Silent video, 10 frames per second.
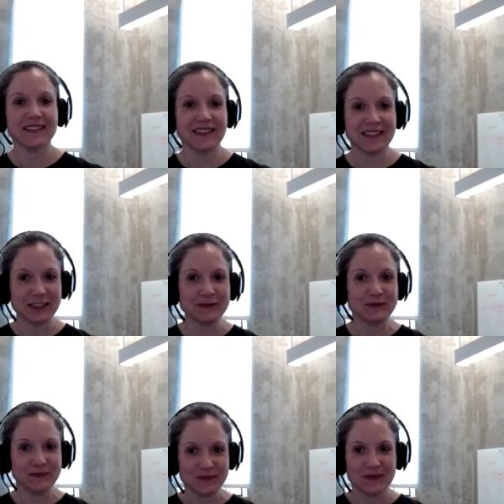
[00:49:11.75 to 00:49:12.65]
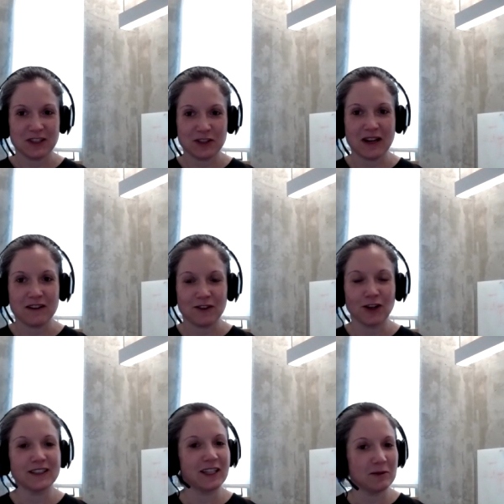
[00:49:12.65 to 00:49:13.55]
Uh, so I have
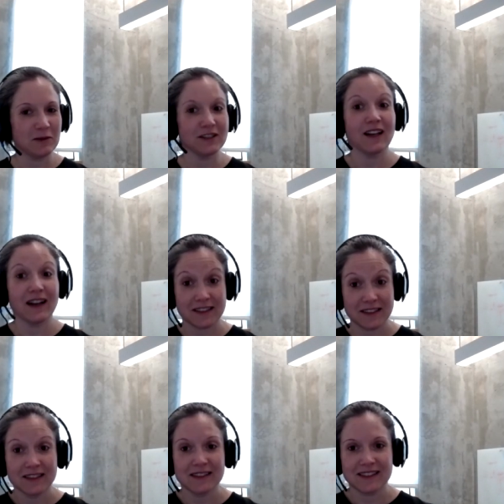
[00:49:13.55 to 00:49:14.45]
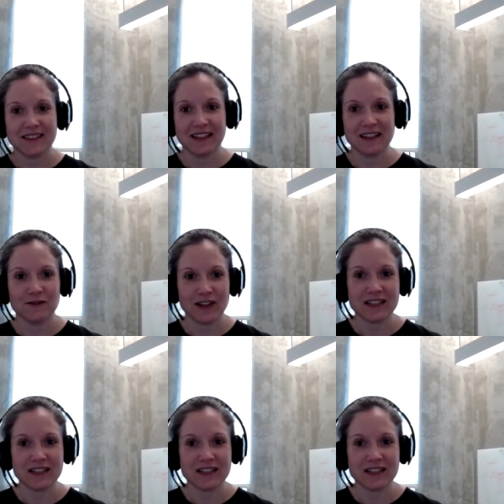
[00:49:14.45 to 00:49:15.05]
called him a lot to get advice.